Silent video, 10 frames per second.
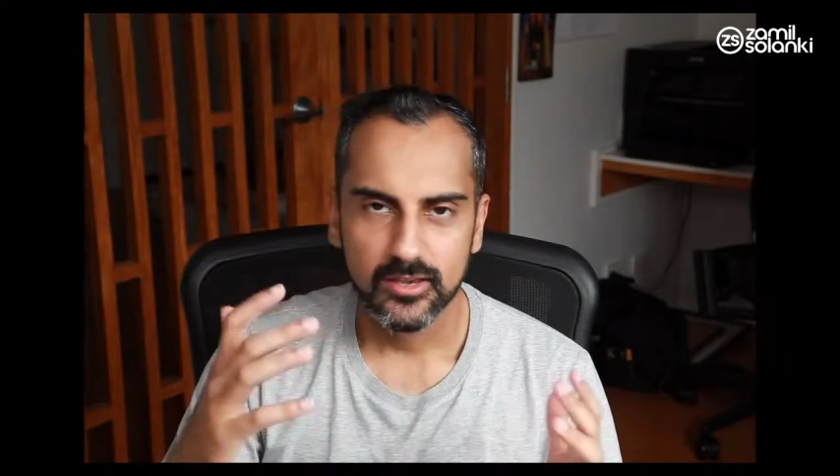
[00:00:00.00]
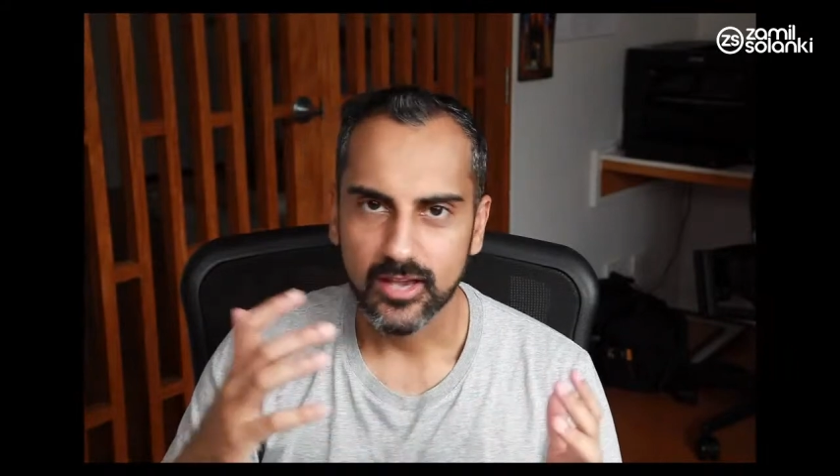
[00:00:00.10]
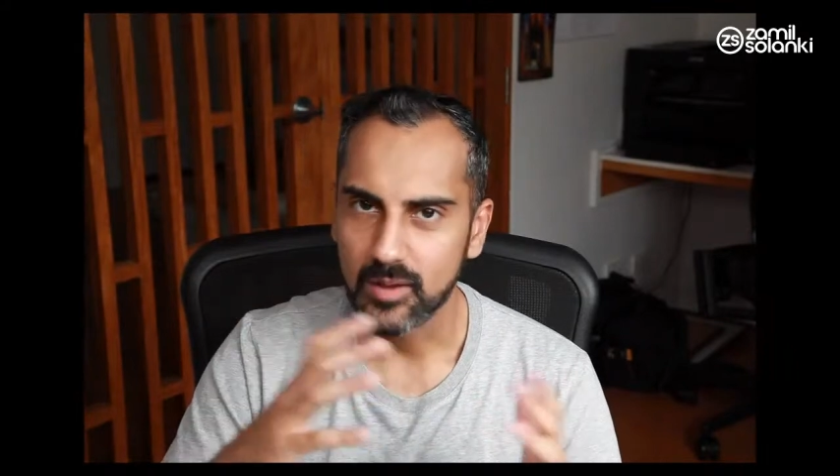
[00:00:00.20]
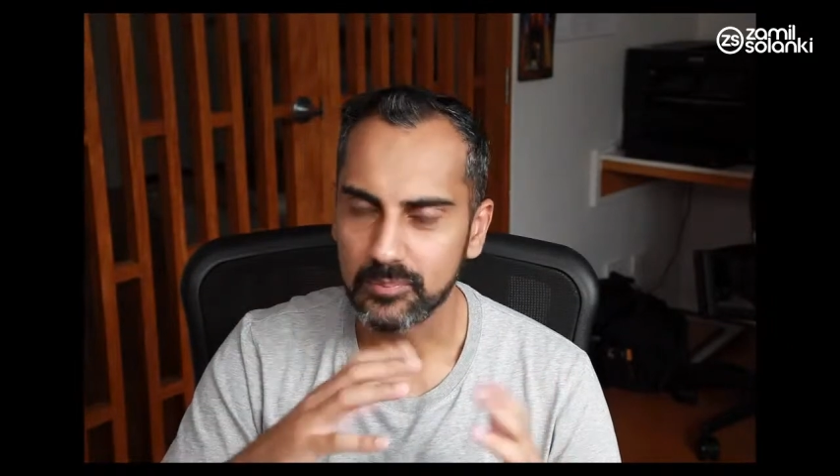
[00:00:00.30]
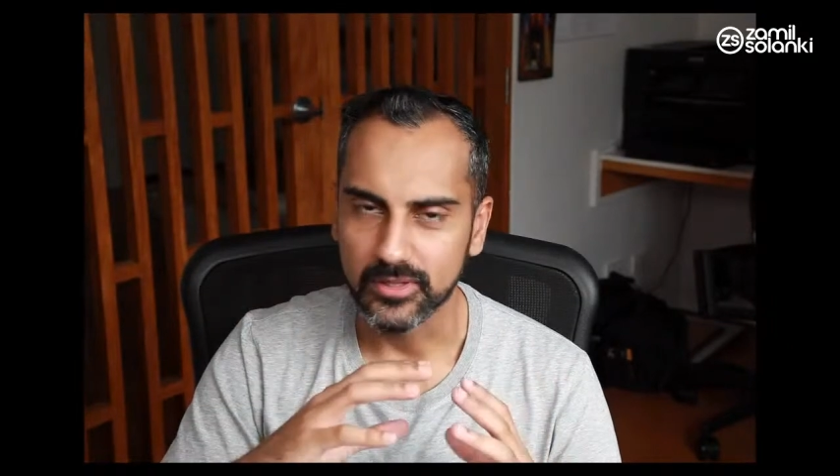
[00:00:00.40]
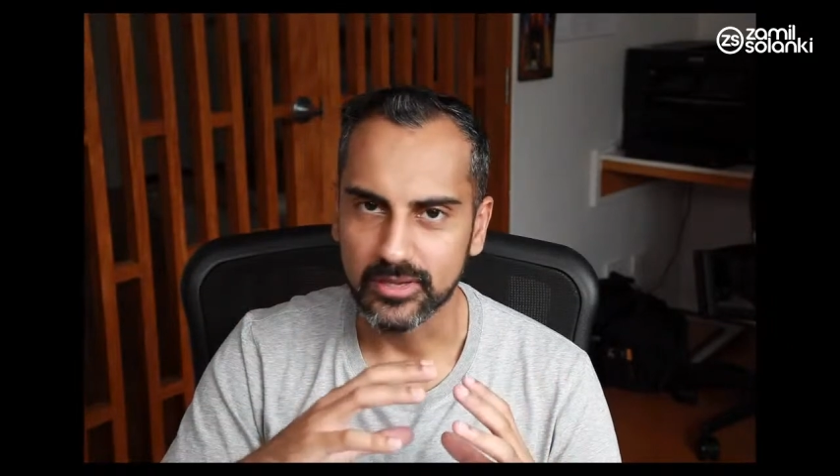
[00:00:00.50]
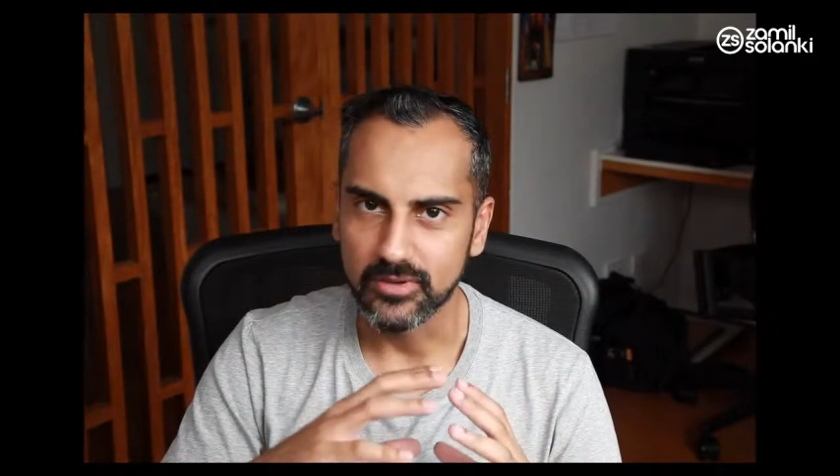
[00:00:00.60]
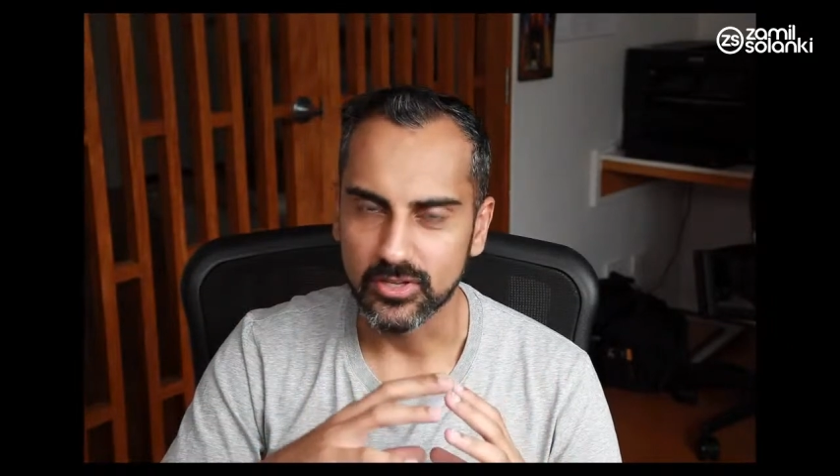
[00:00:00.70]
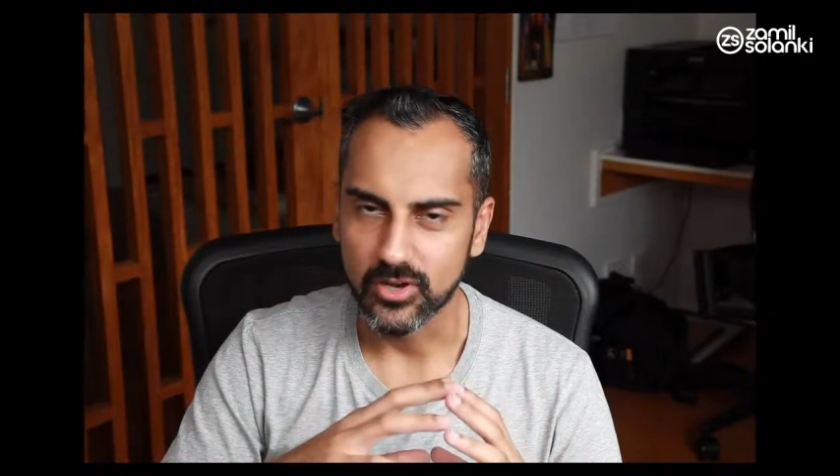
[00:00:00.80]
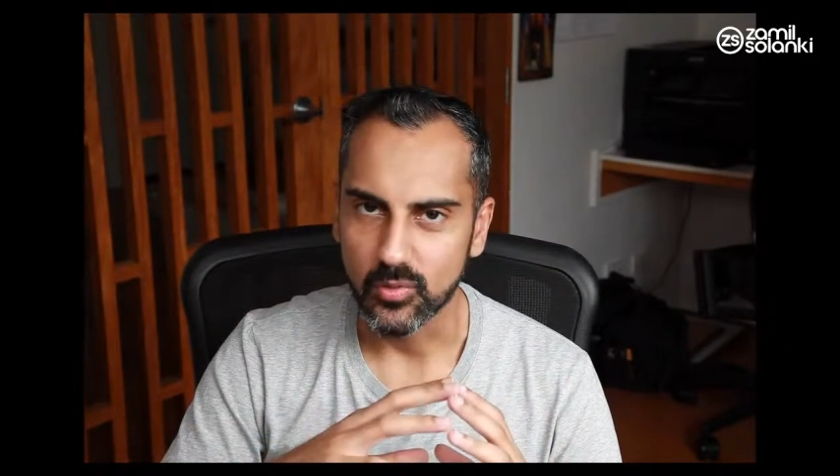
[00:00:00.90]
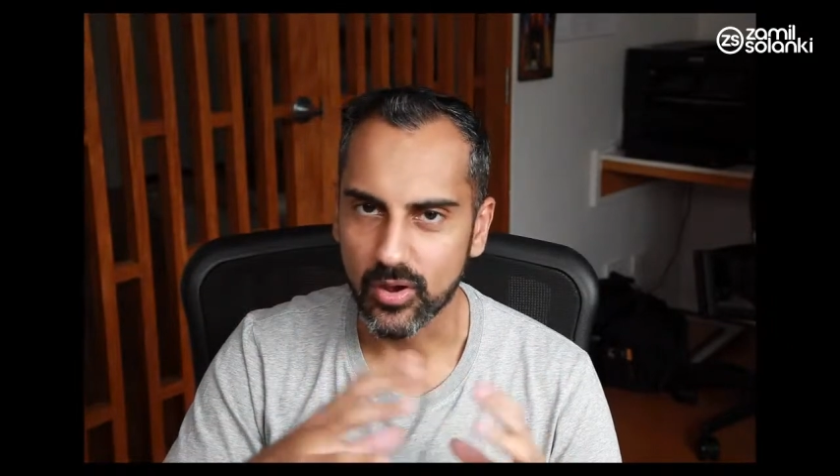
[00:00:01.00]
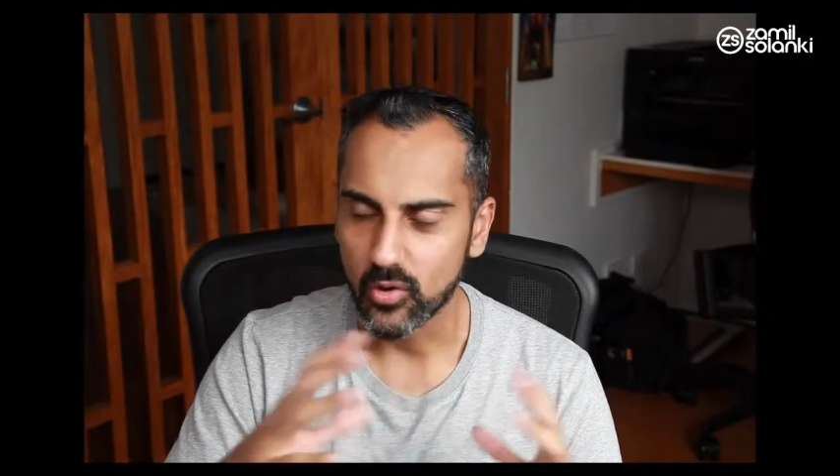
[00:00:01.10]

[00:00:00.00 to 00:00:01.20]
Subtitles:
can't believe it, we're